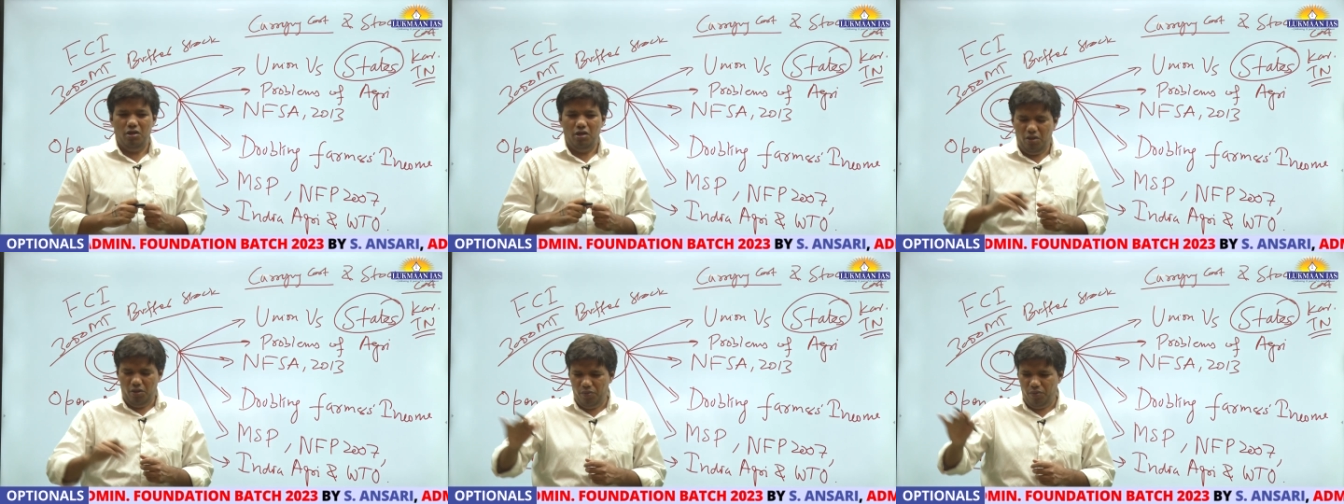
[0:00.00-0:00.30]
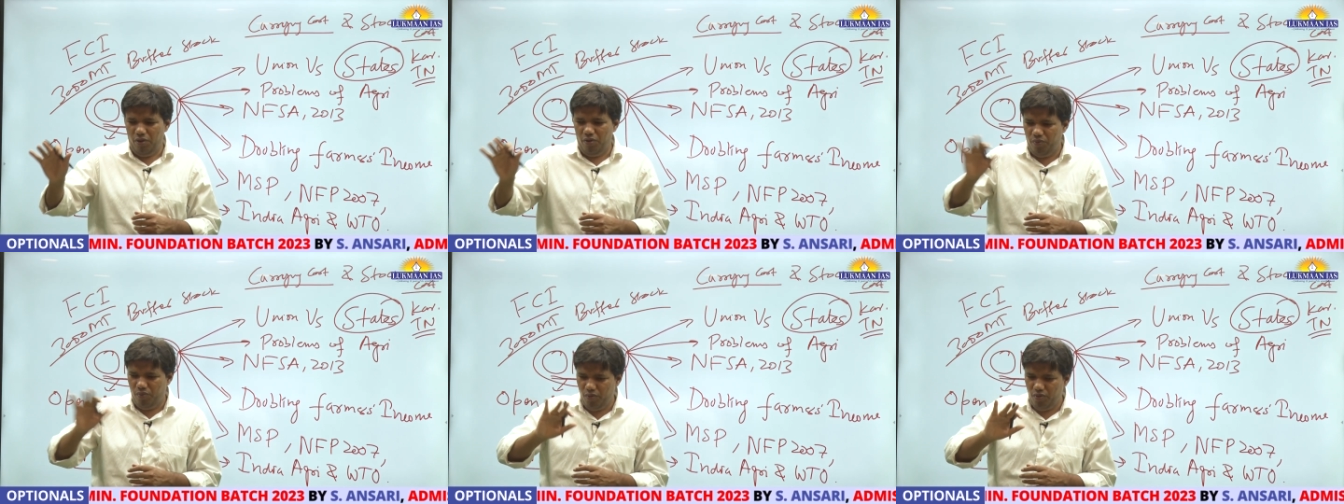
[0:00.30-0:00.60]
If,
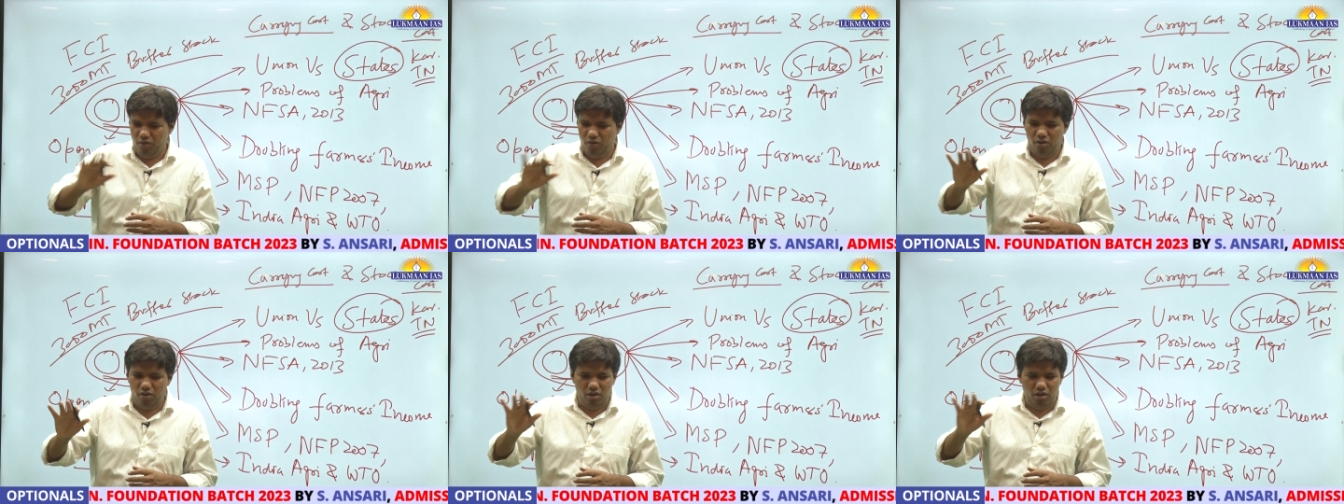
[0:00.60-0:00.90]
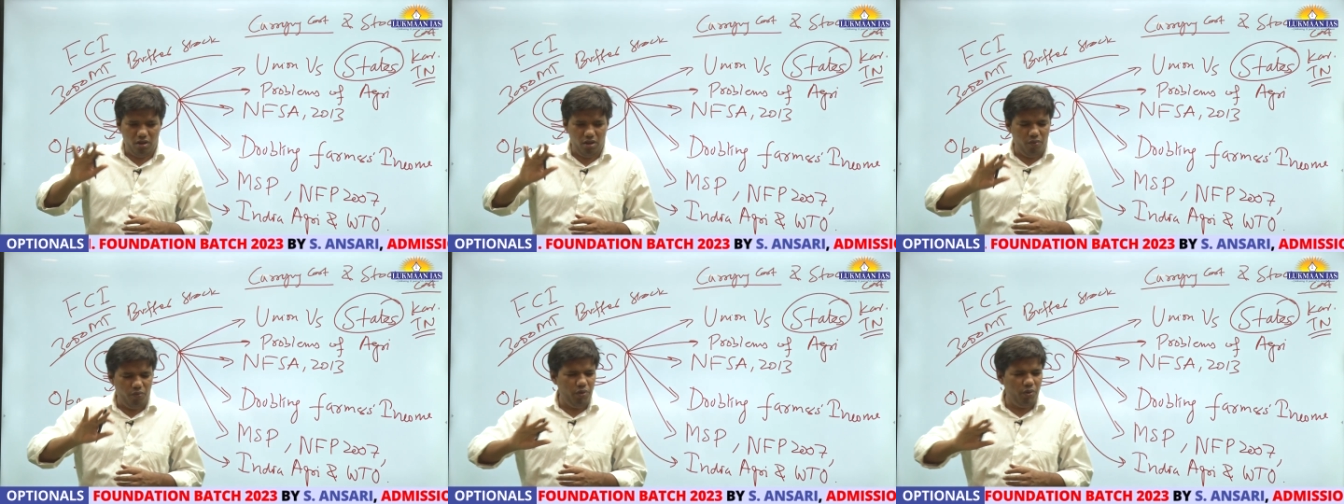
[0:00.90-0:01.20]
if you uh,
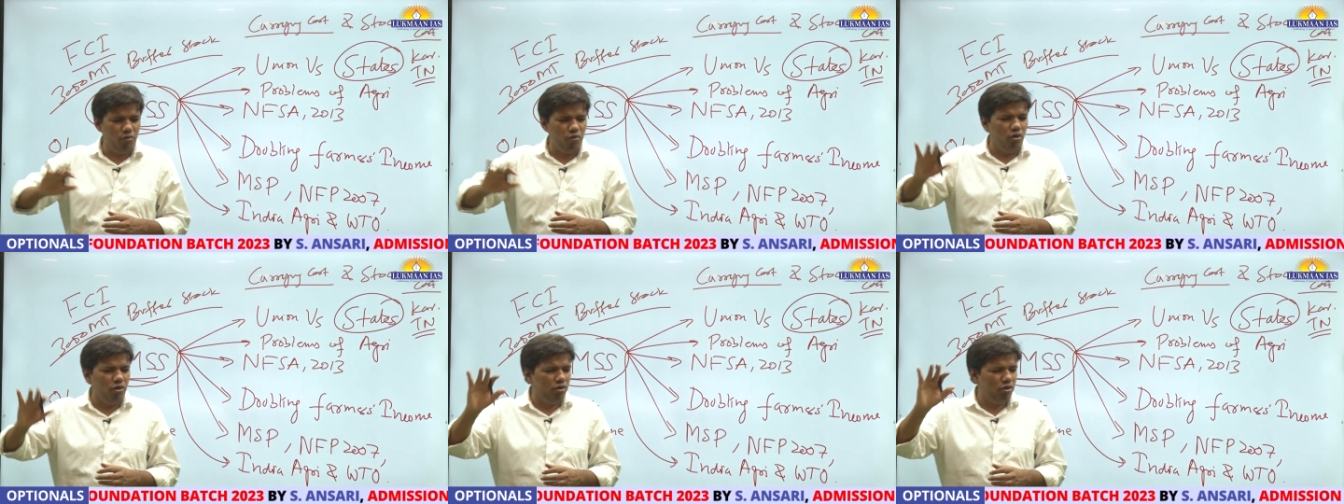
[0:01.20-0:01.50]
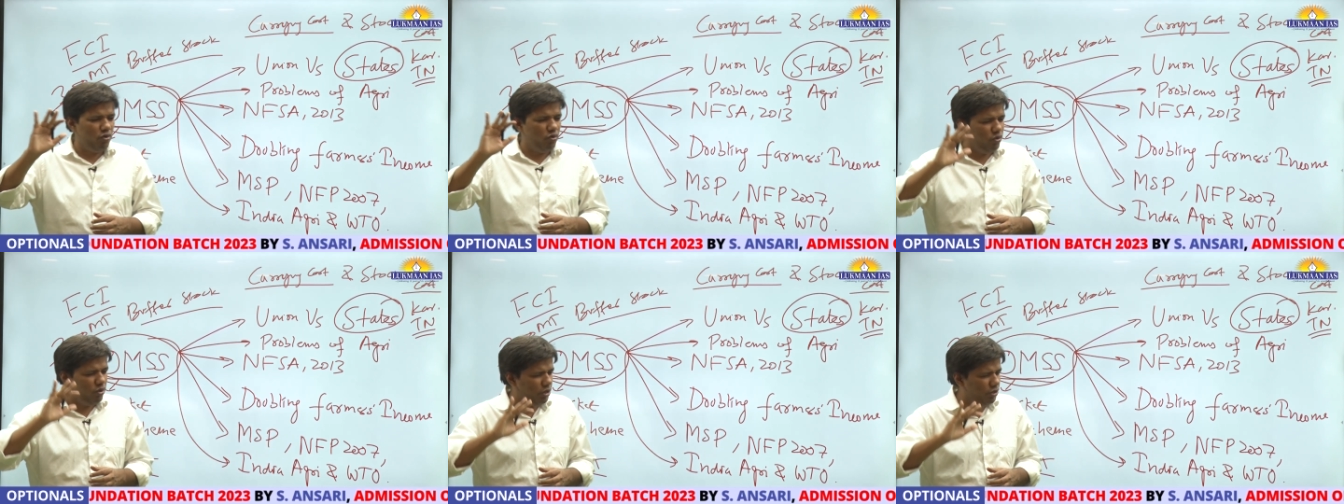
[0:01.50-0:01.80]
if you have gone
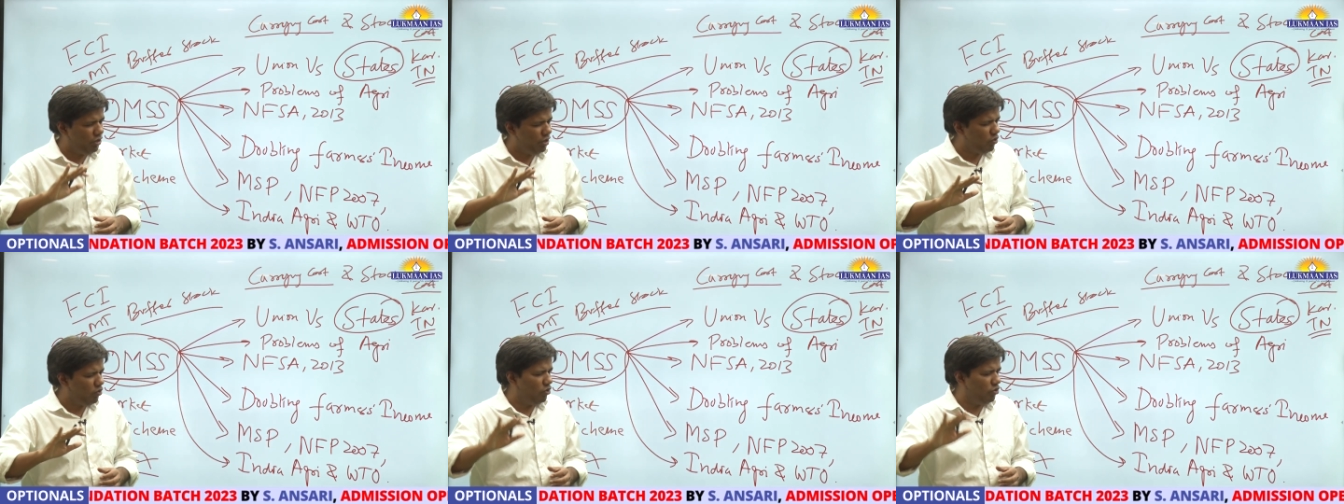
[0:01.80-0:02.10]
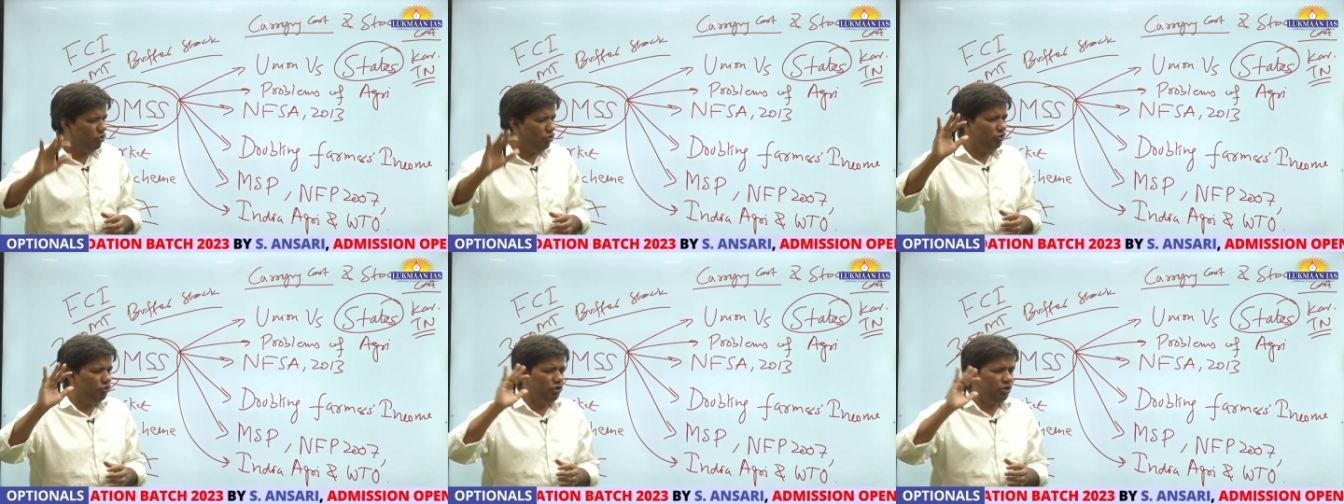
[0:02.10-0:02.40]
through National
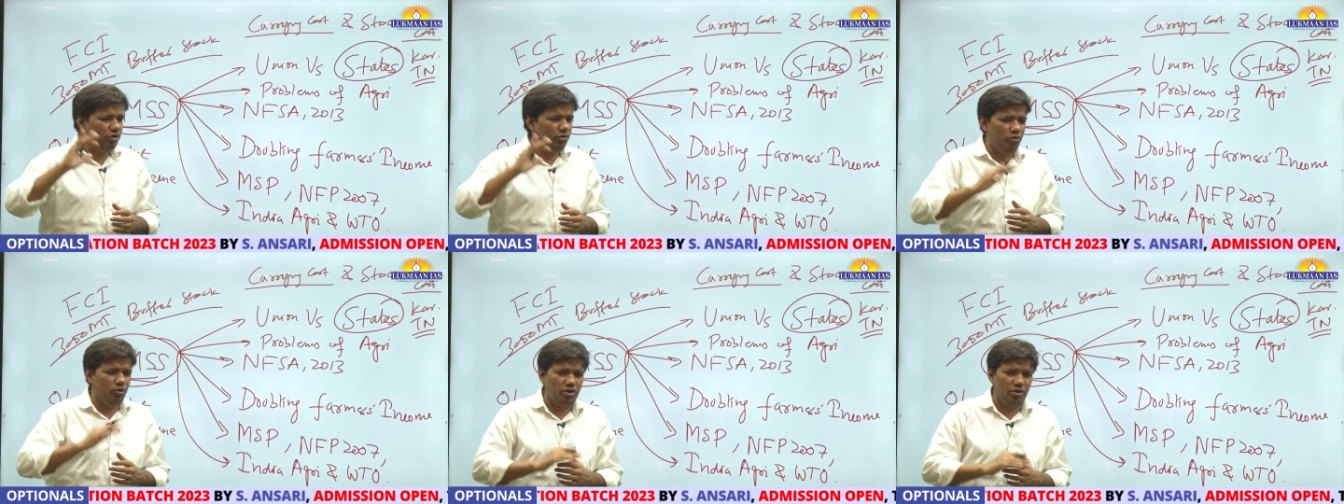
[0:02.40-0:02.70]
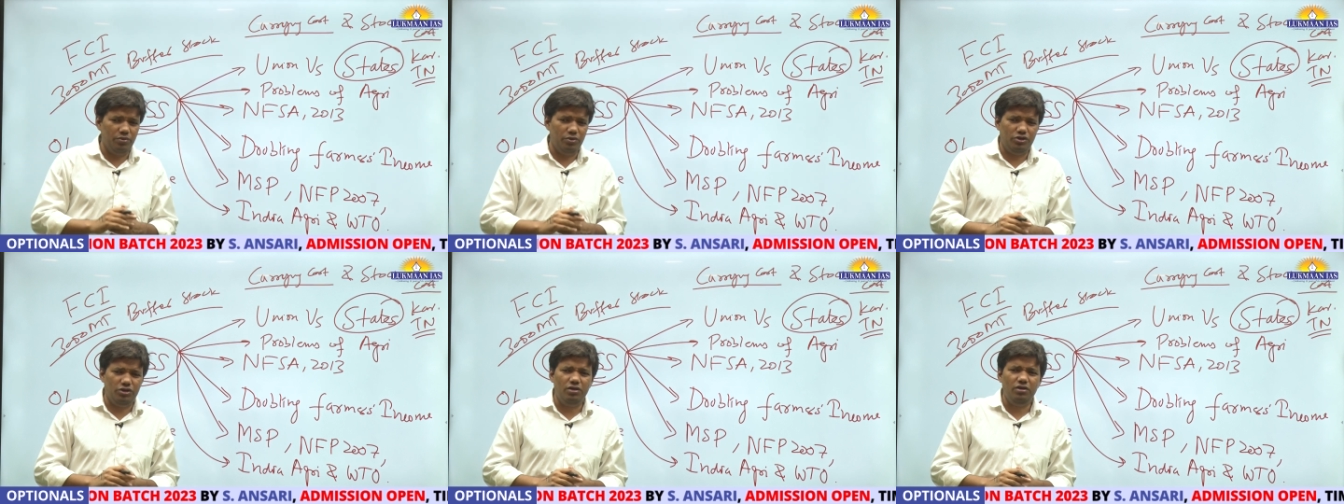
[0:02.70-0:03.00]
Constitution Review
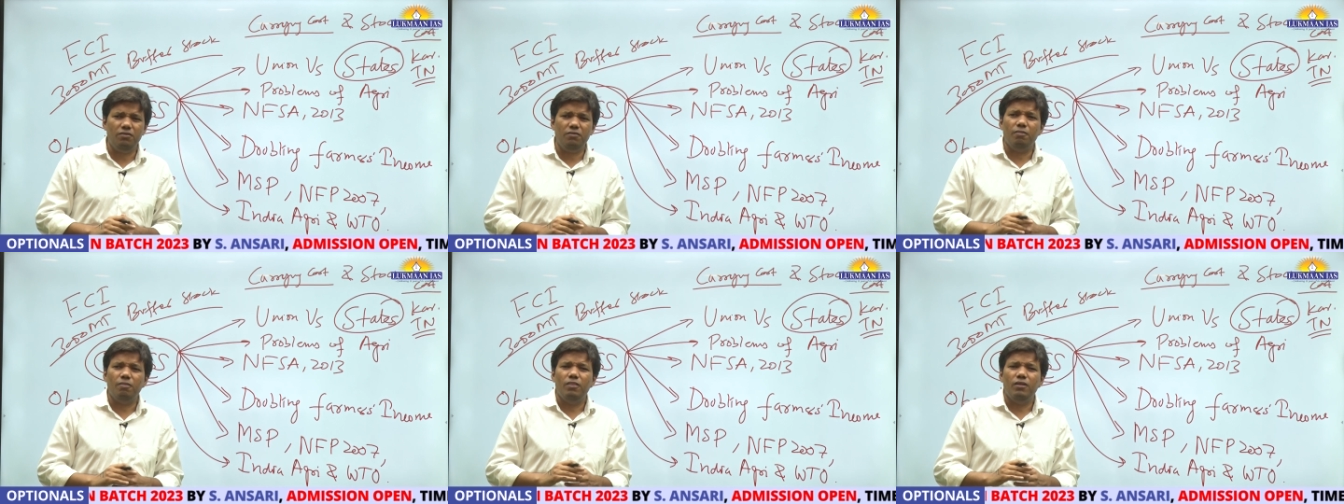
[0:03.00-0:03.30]
Commission,